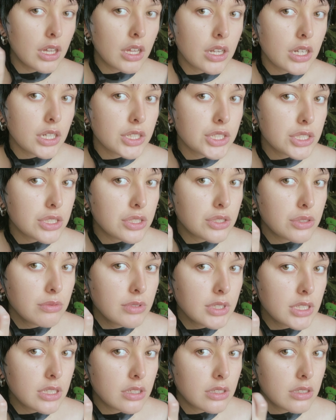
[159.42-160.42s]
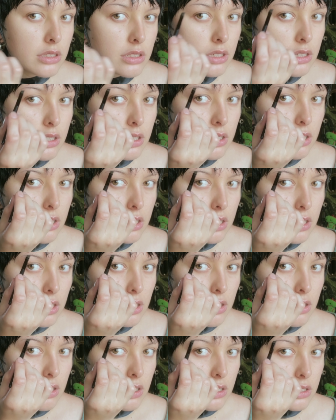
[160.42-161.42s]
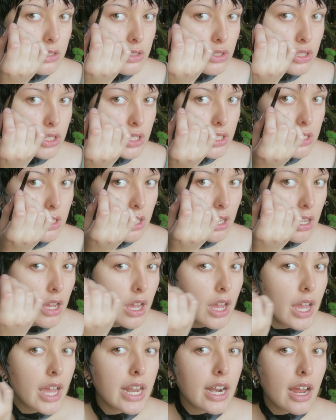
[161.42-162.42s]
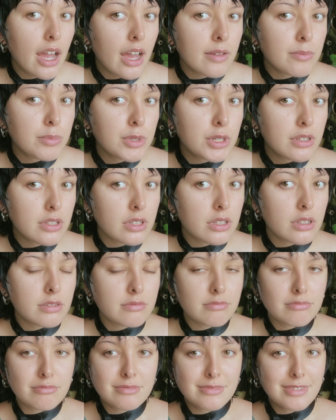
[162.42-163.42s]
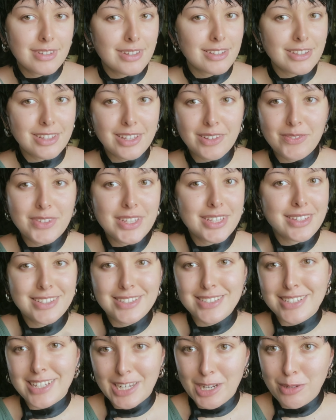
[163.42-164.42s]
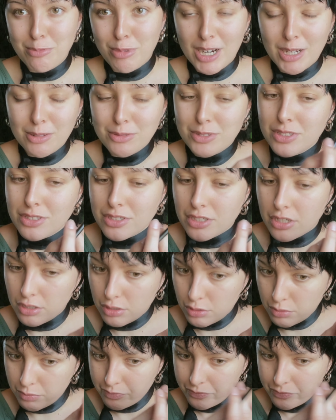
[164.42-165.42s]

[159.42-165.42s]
I just do an arch, and I've been loving the skinny brows, so